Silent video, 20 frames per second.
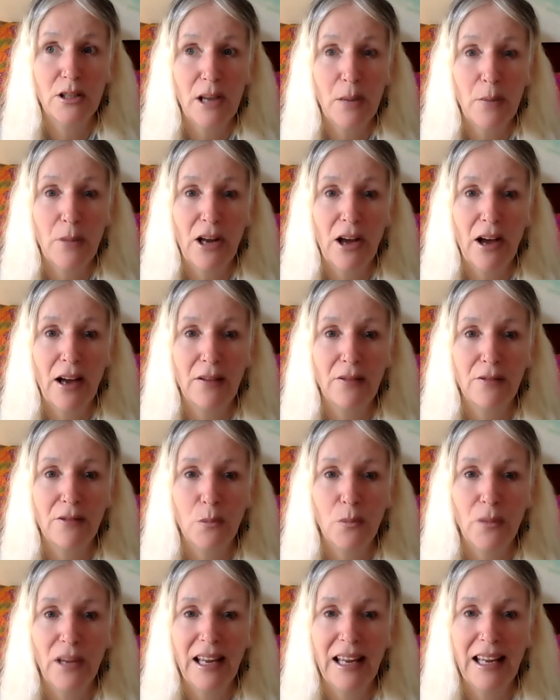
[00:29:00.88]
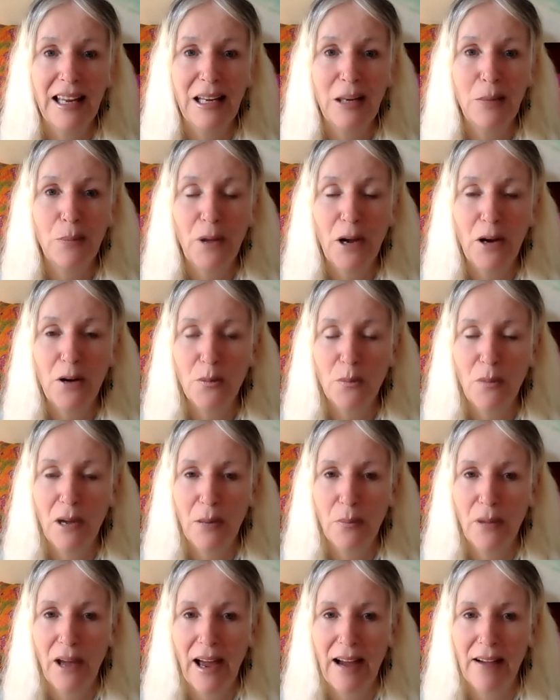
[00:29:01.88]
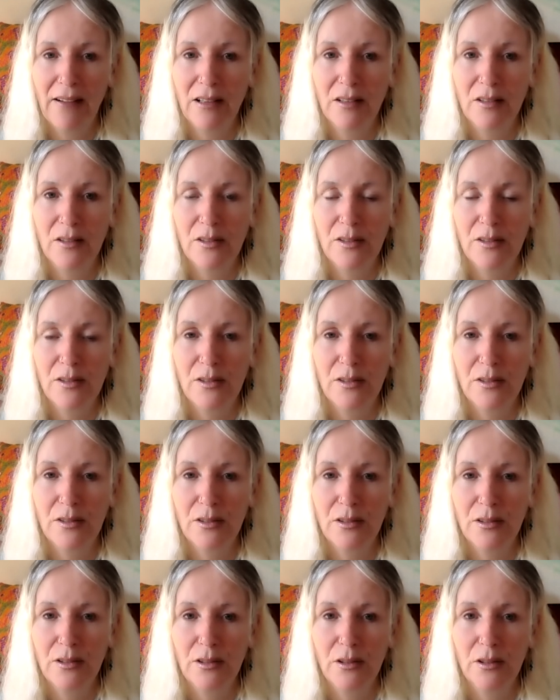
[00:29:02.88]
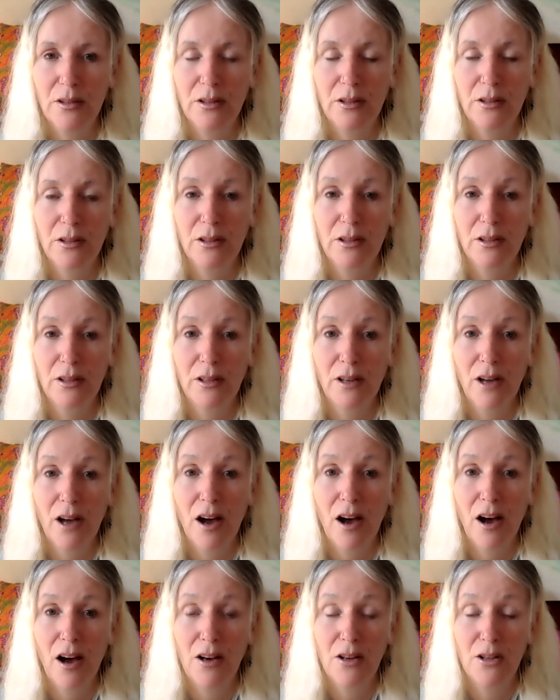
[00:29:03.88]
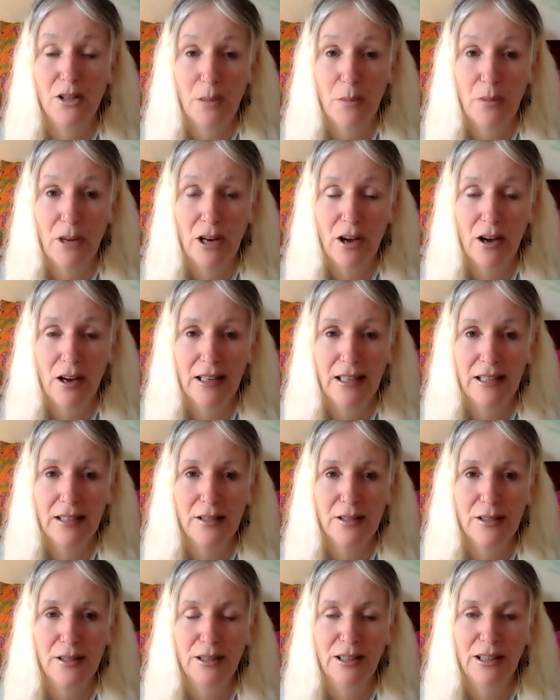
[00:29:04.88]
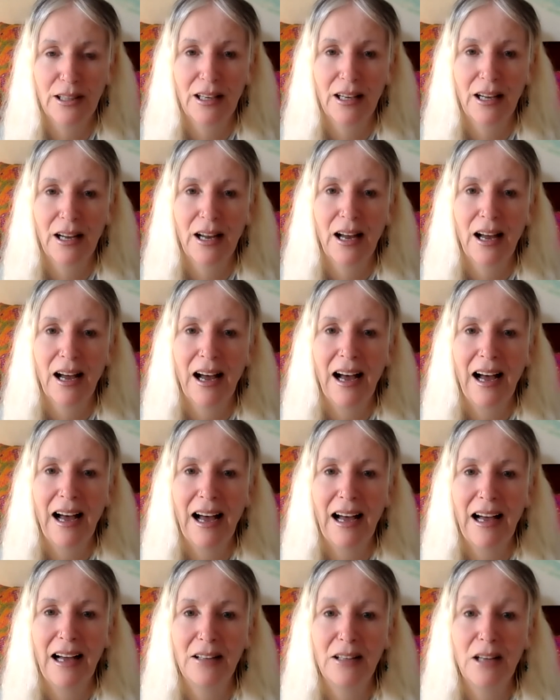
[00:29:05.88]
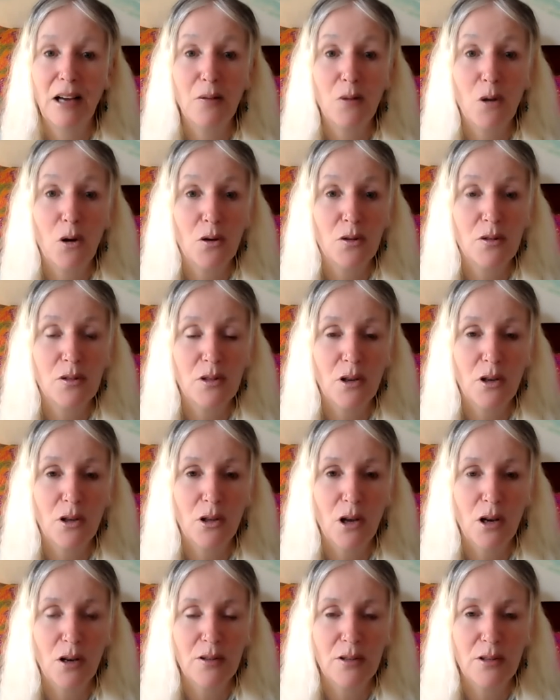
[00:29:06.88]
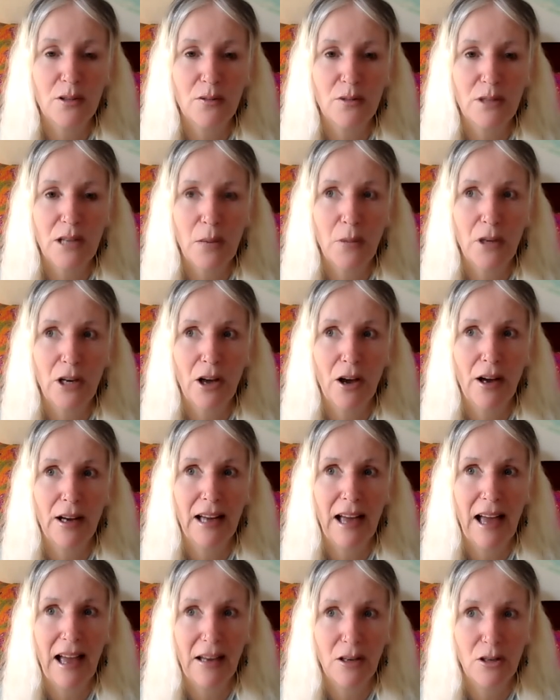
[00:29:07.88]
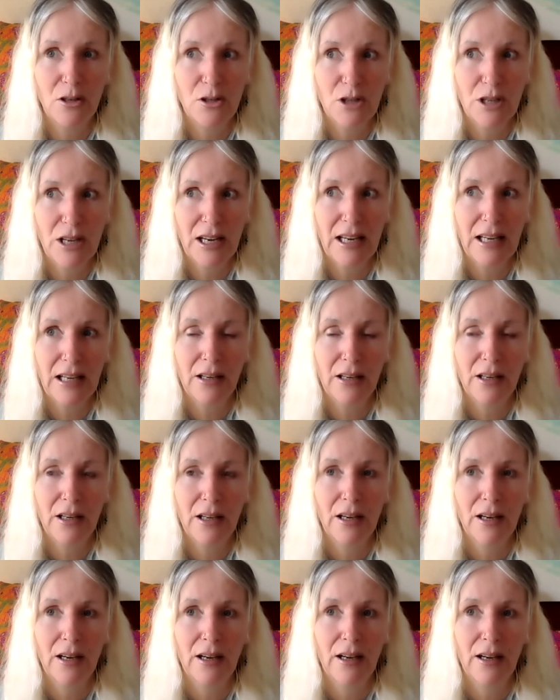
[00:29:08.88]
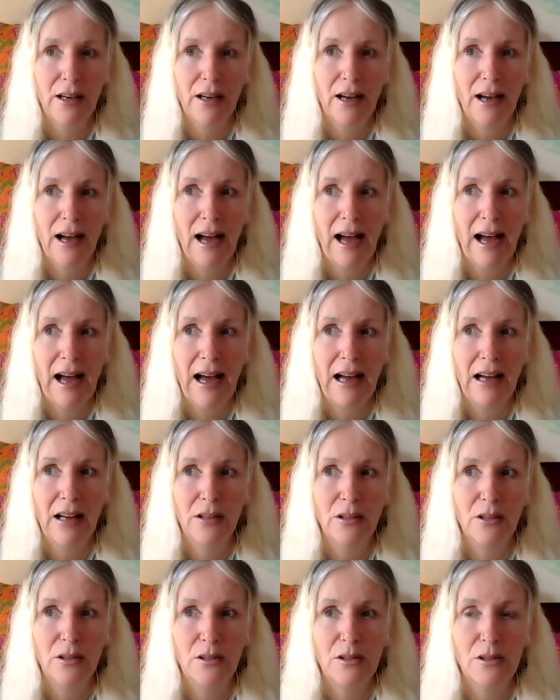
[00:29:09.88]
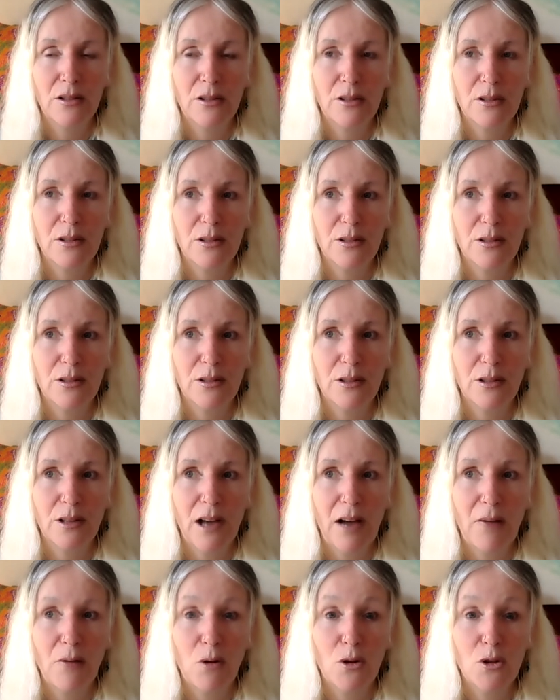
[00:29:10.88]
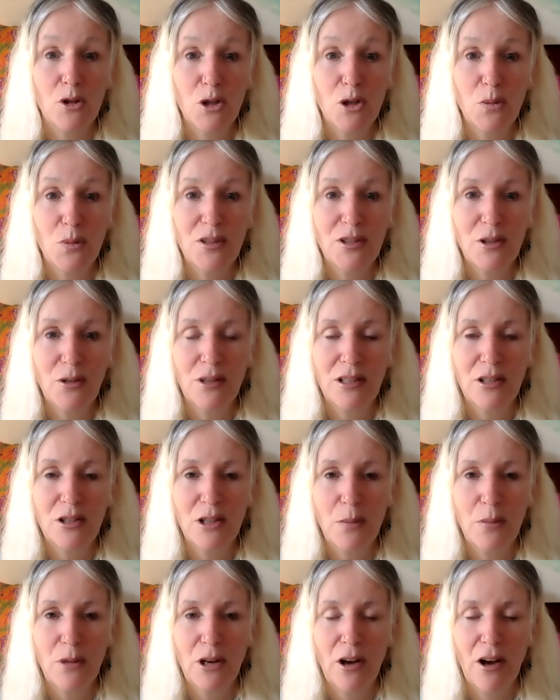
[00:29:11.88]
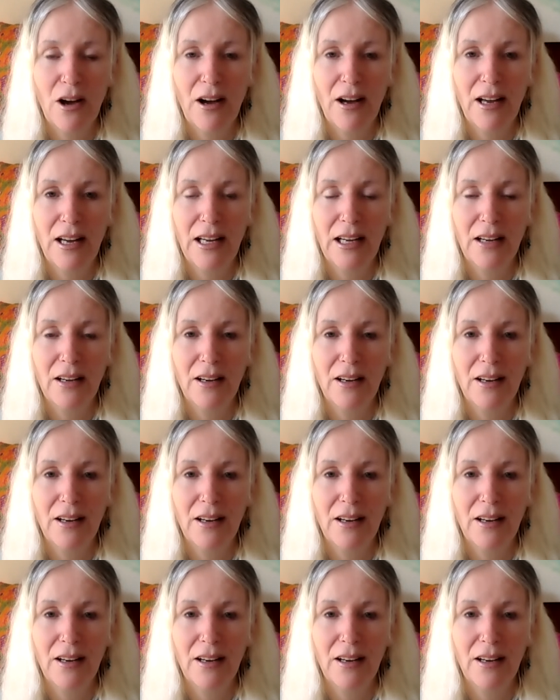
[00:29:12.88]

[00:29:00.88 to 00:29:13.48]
Gemini, for me, both my parents are Geminis and I've got a lot of Gemini energy, and I've got Jupiter in Gemini.